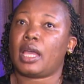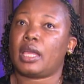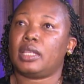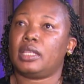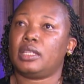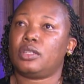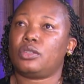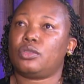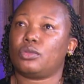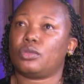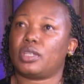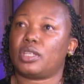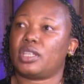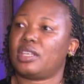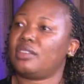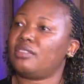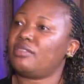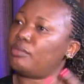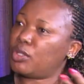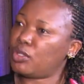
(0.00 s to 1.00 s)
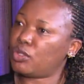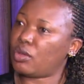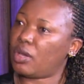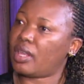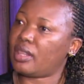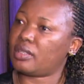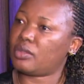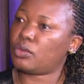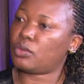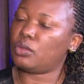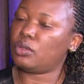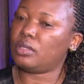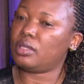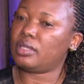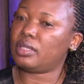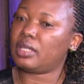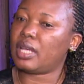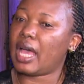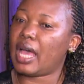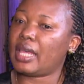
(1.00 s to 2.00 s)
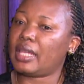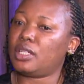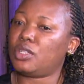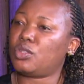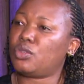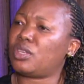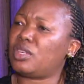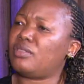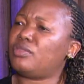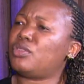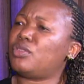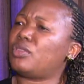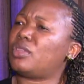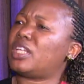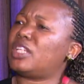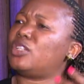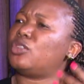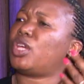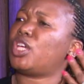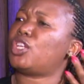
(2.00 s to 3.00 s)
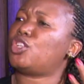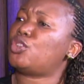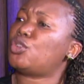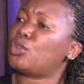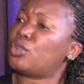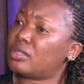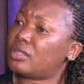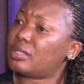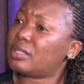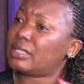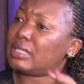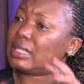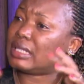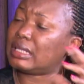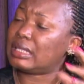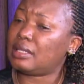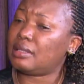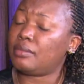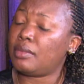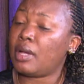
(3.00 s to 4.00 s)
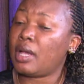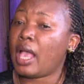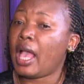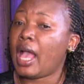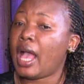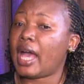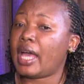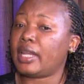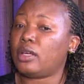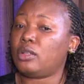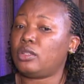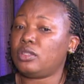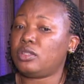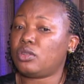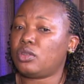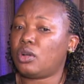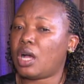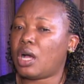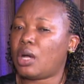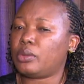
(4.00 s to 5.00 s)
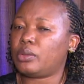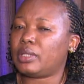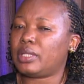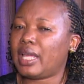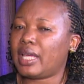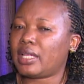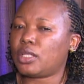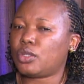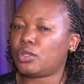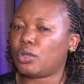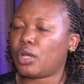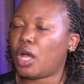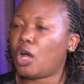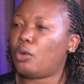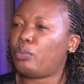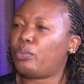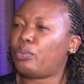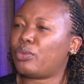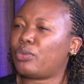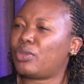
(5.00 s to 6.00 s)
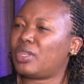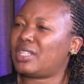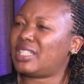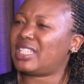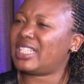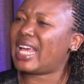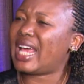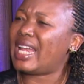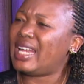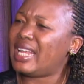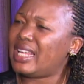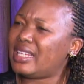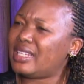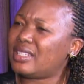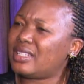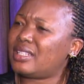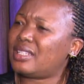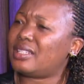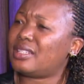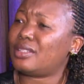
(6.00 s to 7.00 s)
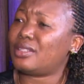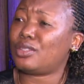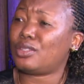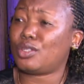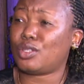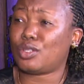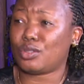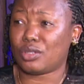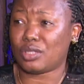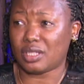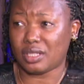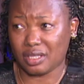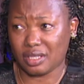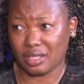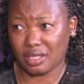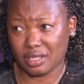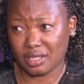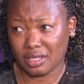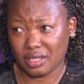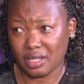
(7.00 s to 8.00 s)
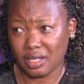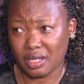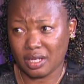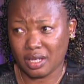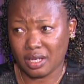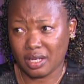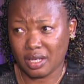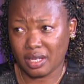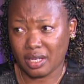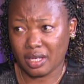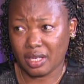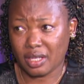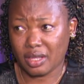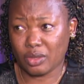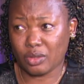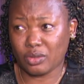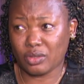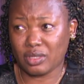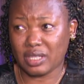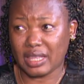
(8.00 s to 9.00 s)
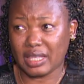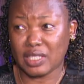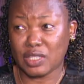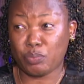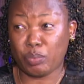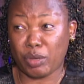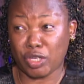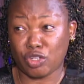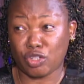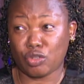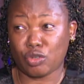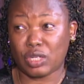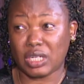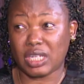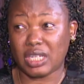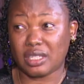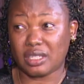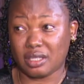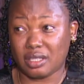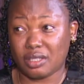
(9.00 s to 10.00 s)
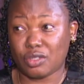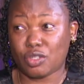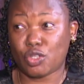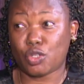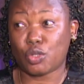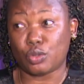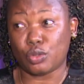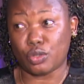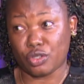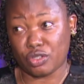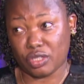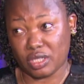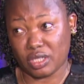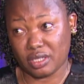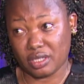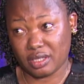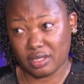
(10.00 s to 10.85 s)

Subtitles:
I need to give more to other schools. I need to give to the education system. And also, I would like to help the challenged students. Those are the special needs children.